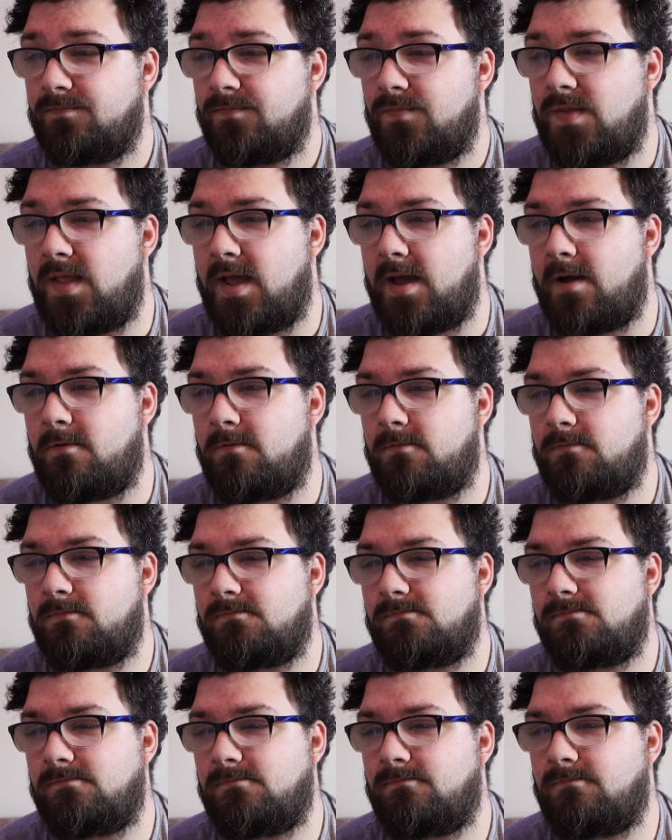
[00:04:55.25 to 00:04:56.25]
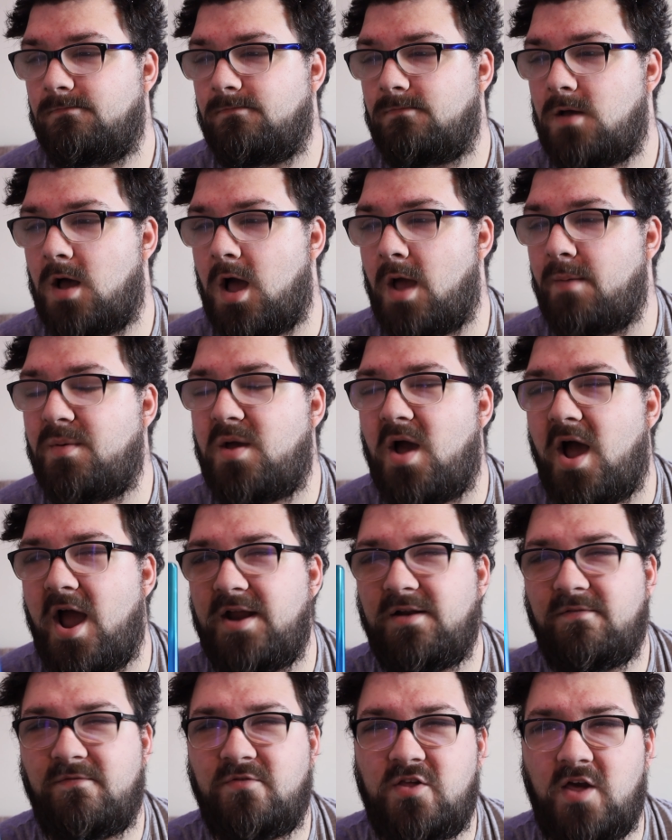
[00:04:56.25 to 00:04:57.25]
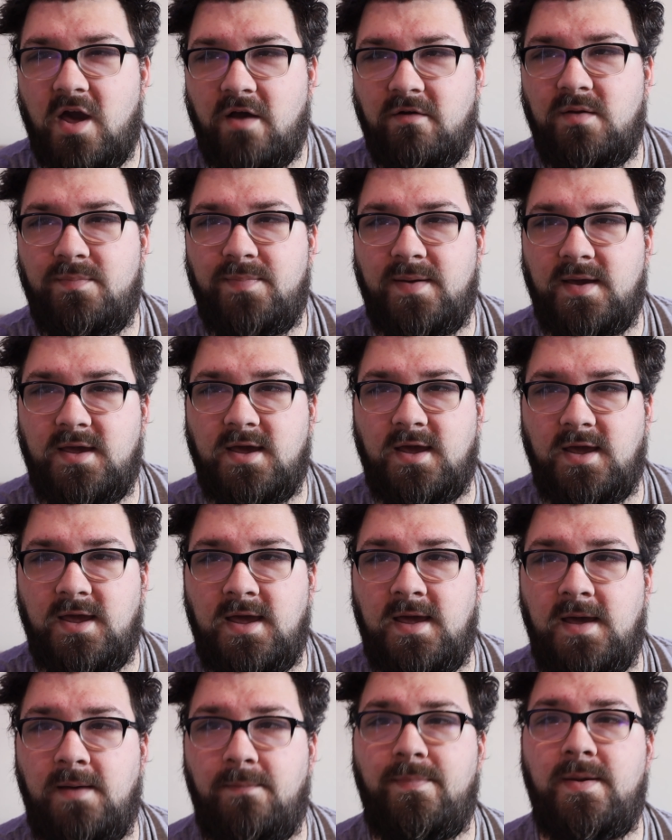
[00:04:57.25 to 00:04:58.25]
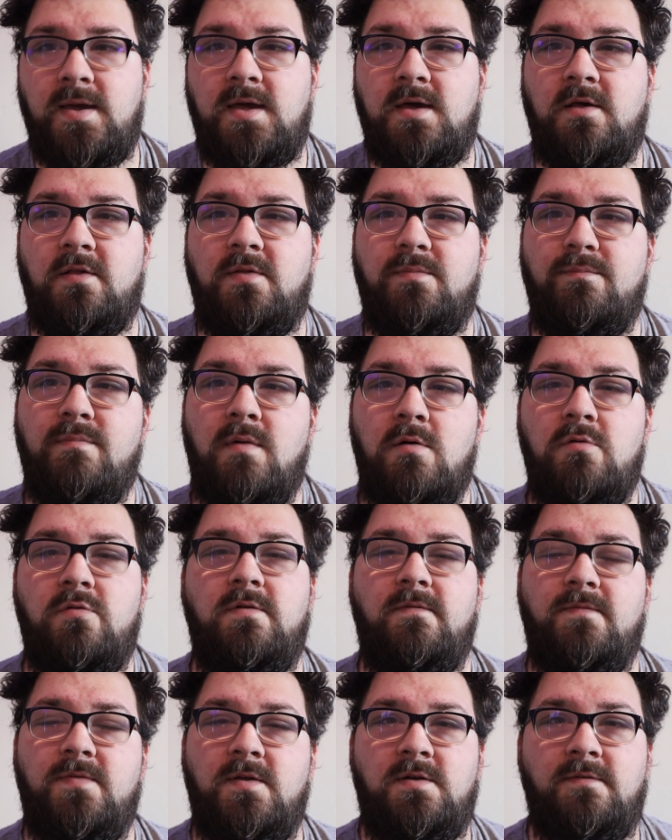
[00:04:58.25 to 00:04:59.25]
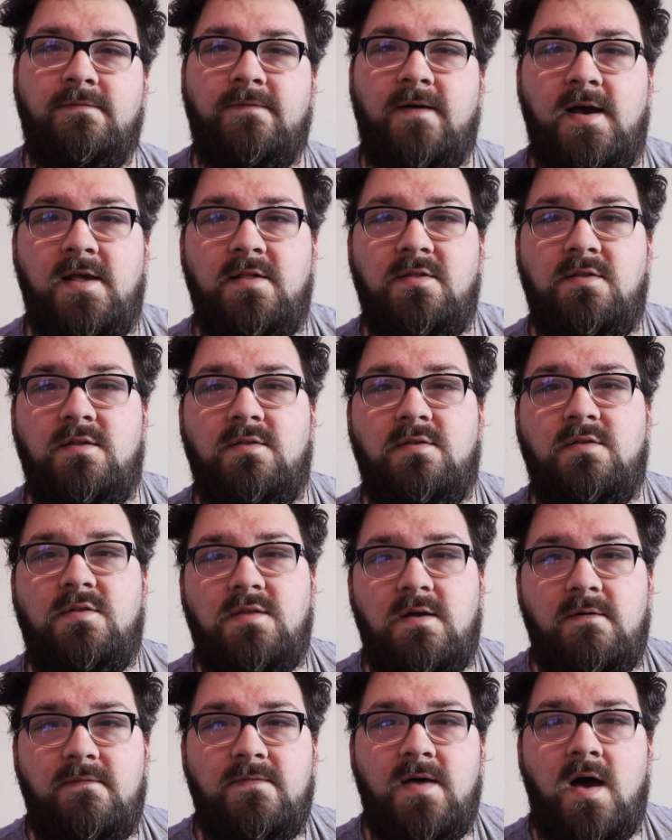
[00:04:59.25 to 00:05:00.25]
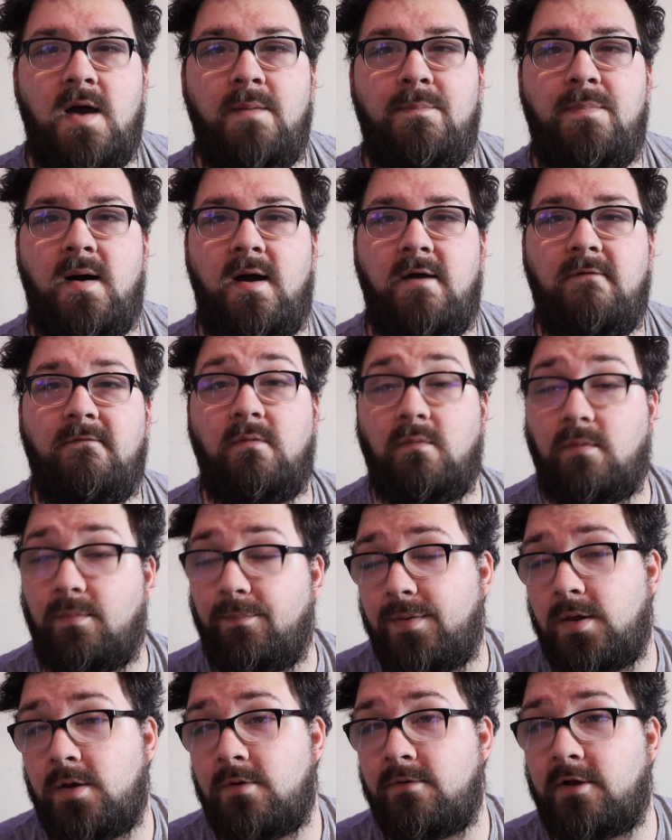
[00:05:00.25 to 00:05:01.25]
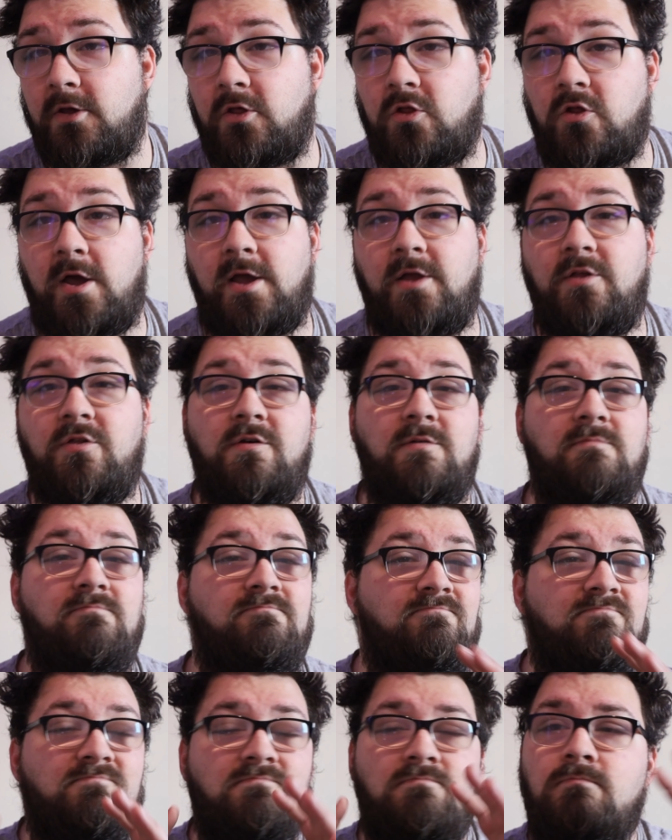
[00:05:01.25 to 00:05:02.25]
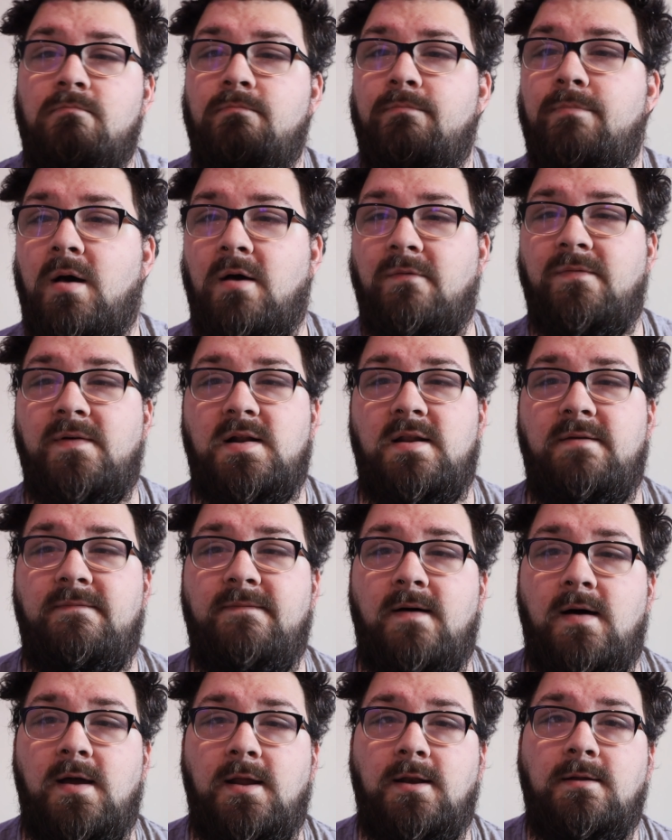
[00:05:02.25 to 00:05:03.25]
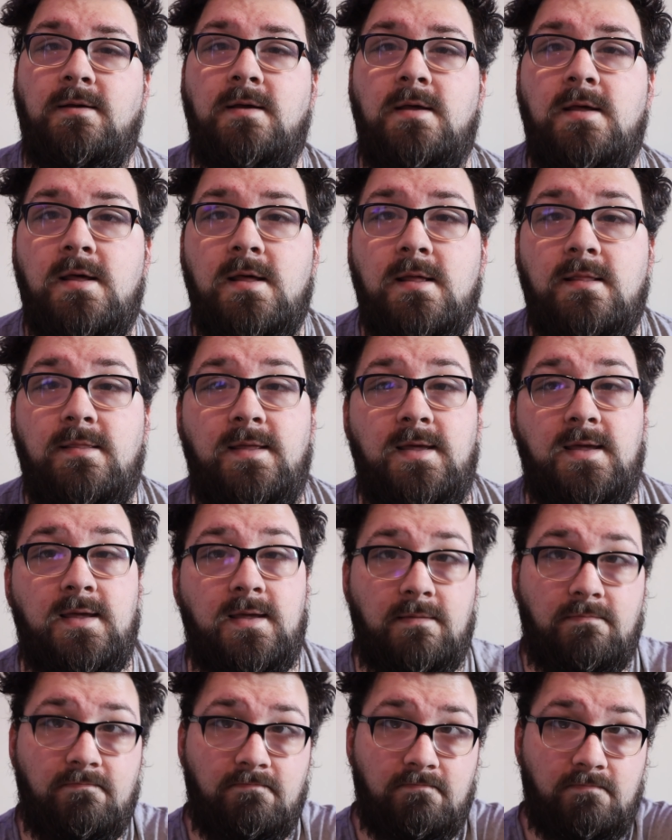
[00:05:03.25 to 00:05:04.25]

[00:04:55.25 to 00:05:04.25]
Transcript: Now, I'm kind of cherry picking here because most of the devices and stuff that I buy from Computer Exchange, perfectly fine. The